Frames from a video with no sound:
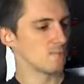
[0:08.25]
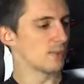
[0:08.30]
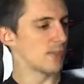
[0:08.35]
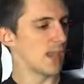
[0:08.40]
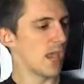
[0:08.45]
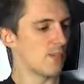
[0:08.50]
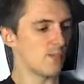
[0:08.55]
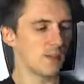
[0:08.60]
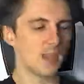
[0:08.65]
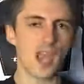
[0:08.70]

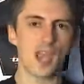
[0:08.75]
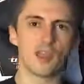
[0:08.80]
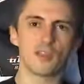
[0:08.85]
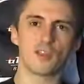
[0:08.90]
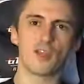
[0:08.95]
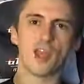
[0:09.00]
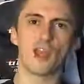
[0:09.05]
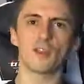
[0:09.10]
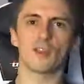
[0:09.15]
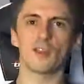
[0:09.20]
gaming
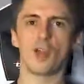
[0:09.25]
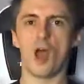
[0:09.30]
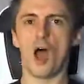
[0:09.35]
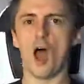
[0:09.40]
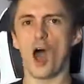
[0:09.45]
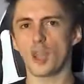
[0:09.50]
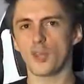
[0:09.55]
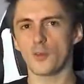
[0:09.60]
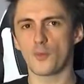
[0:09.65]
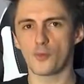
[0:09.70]
headsets,
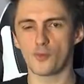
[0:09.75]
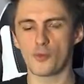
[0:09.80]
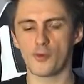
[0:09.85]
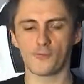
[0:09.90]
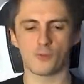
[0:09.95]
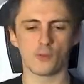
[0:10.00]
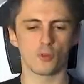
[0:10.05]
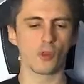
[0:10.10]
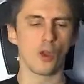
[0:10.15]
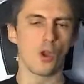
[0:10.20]
other
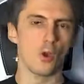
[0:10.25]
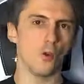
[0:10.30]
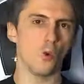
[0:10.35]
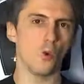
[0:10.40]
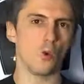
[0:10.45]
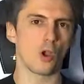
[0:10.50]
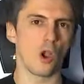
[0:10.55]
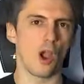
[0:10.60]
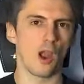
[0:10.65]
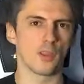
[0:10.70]
peripherals,
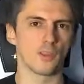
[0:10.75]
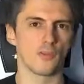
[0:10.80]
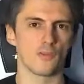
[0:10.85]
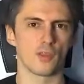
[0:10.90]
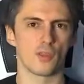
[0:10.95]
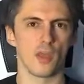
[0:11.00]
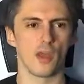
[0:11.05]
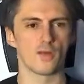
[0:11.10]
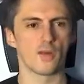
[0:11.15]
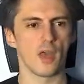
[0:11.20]
all kinds of
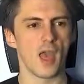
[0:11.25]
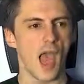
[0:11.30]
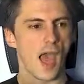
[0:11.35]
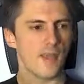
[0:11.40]
stuff.